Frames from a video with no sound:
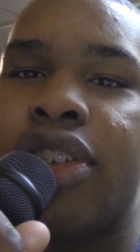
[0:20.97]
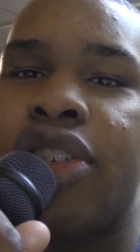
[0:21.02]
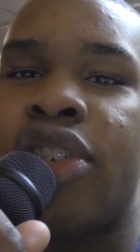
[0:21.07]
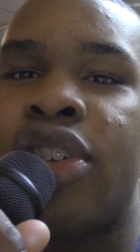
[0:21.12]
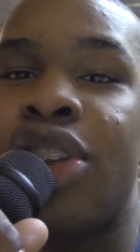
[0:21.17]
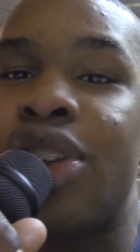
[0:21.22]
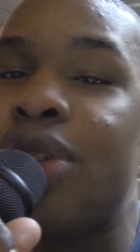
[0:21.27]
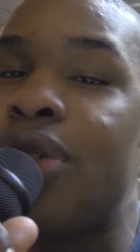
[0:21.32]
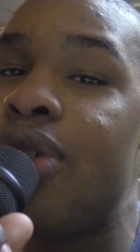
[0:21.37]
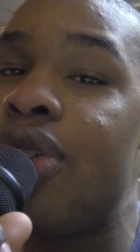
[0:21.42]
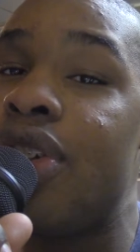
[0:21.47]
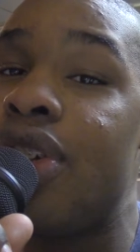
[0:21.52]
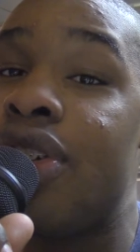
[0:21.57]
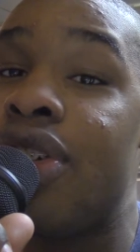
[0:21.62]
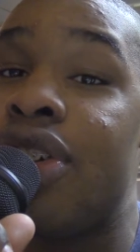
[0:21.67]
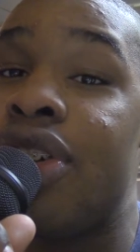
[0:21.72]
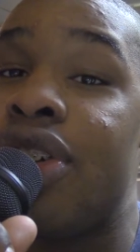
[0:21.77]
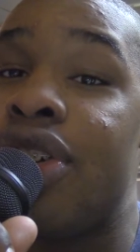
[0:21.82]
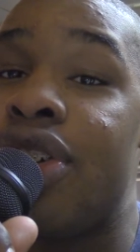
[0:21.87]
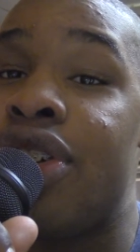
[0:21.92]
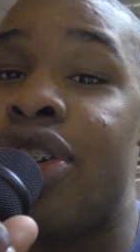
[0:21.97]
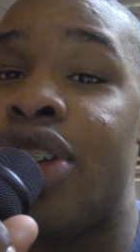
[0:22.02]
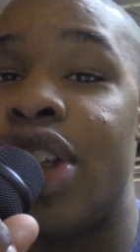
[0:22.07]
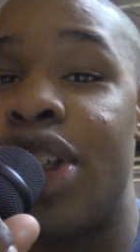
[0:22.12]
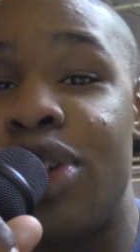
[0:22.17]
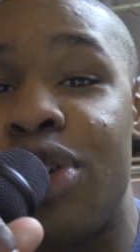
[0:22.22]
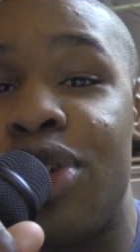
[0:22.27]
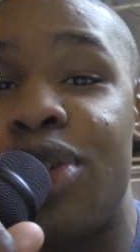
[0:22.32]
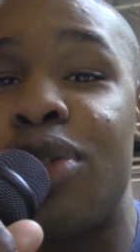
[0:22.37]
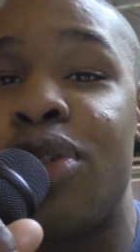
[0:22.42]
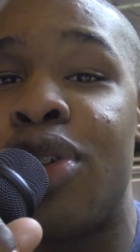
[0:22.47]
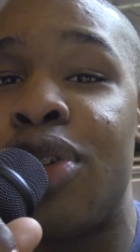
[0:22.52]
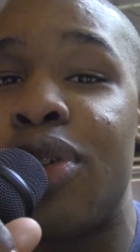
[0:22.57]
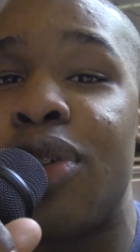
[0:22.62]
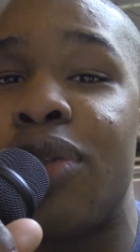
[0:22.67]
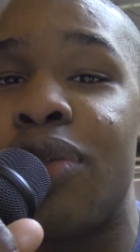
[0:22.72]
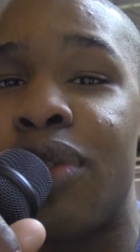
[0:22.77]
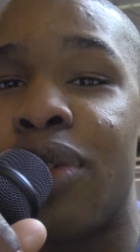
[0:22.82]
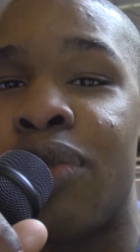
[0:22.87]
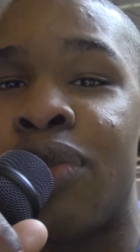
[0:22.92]
dude, didn't you do a
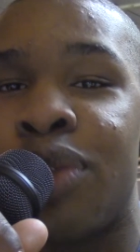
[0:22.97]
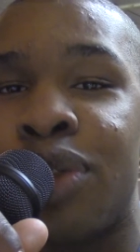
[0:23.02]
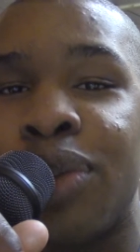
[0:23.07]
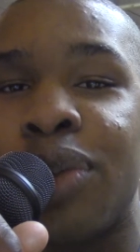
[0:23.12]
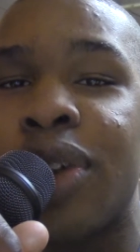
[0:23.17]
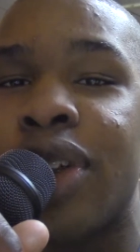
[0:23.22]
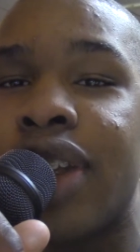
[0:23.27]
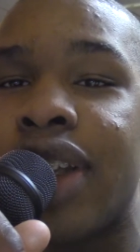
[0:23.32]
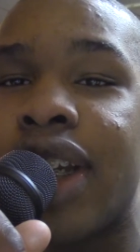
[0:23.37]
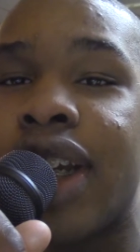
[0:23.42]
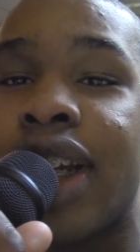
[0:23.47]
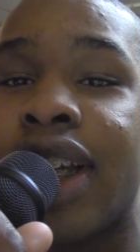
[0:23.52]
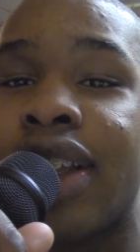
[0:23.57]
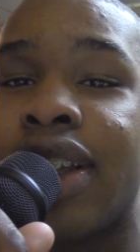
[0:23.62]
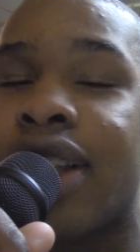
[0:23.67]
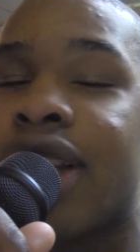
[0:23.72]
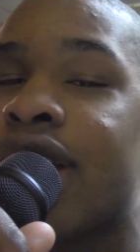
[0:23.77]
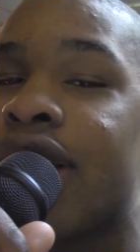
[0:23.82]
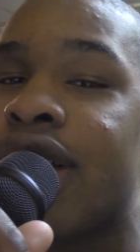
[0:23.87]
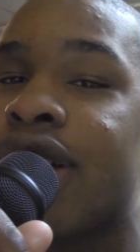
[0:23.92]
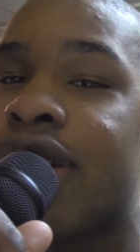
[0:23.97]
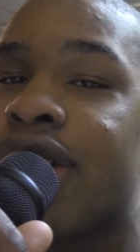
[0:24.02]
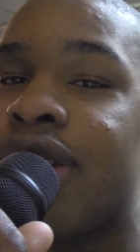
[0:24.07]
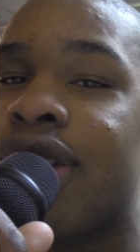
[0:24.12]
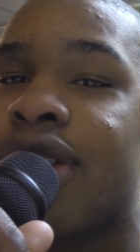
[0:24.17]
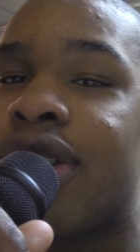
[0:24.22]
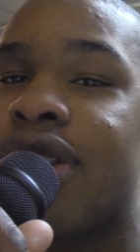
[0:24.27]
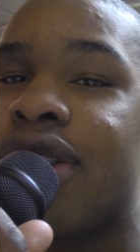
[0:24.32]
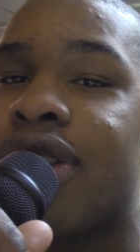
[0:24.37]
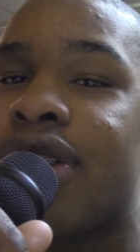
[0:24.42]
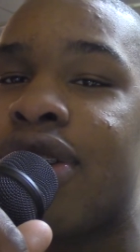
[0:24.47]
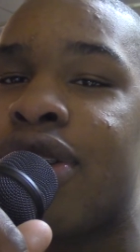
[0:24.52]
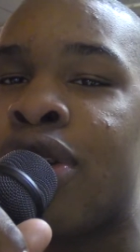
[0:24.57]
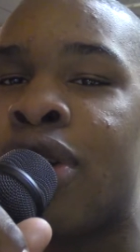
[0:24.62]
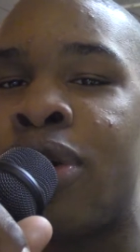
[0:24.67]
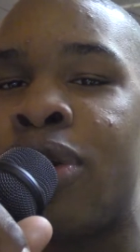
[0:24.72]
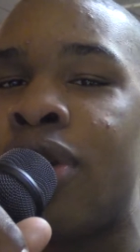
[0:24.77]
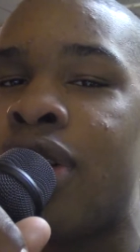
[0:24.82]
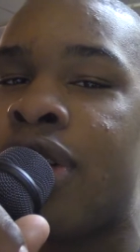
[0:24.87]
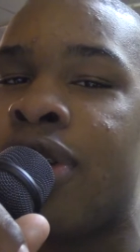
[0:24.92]
review on that like
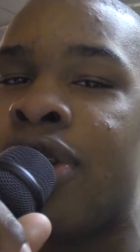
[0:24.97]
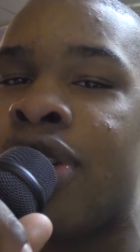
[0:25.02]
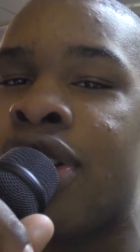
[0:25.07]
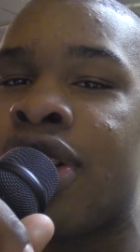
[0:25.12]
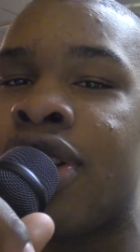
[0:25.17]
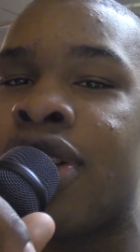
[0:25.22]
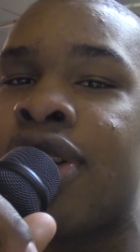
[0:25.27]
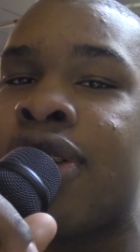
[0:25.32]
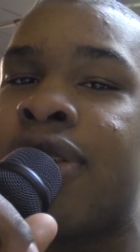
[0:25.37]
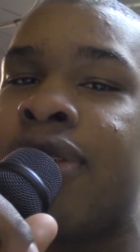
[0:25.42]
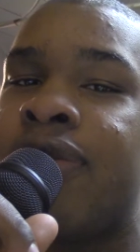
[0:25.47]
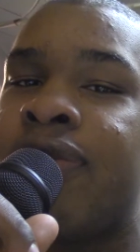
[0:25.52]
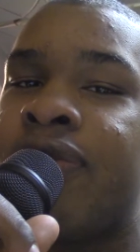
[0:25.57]
2 years ago?